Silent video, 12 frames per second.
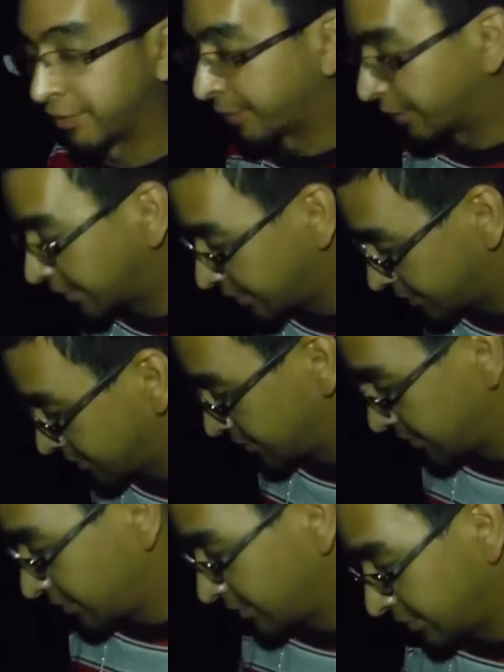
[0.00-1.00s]
normal?
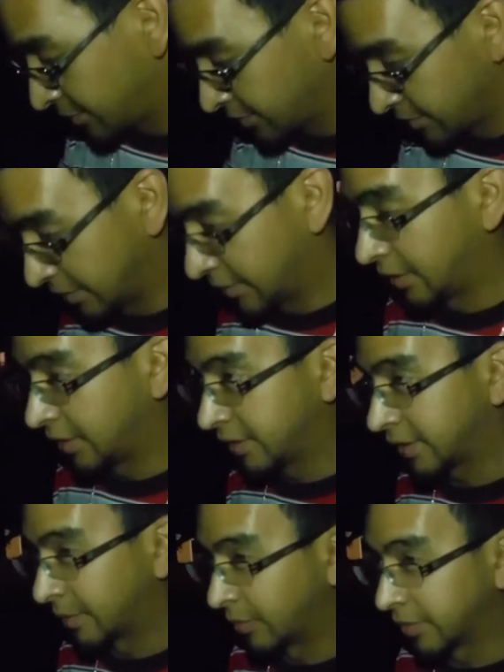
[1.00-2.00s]

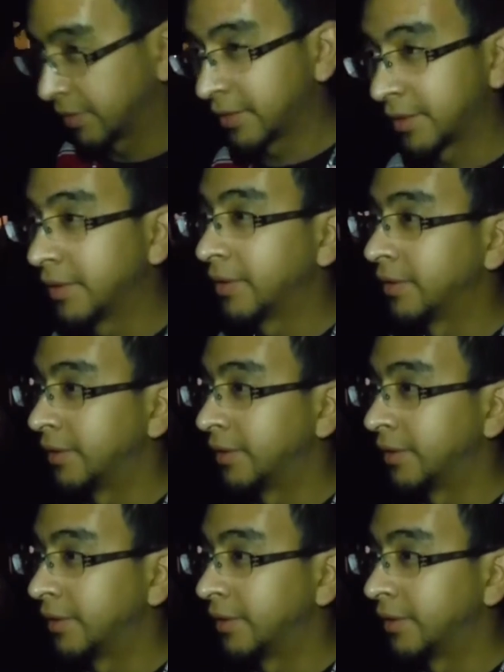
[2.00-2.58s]
It's almost